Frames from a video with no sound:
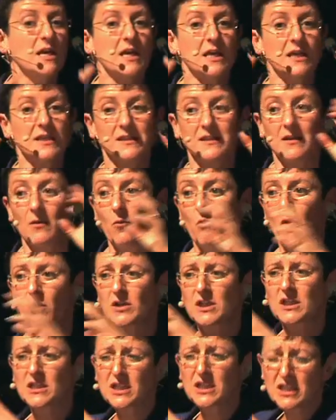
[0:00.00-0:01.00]
is that
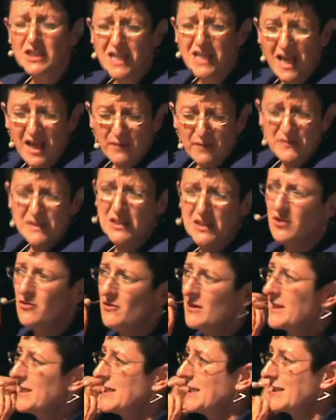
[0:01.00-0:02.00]
what
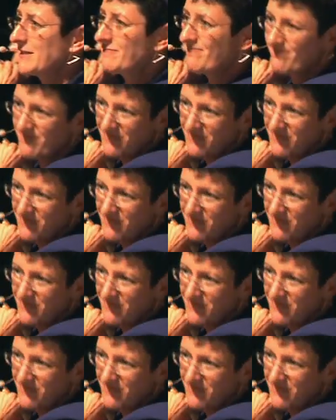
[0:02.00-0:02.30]
absolutely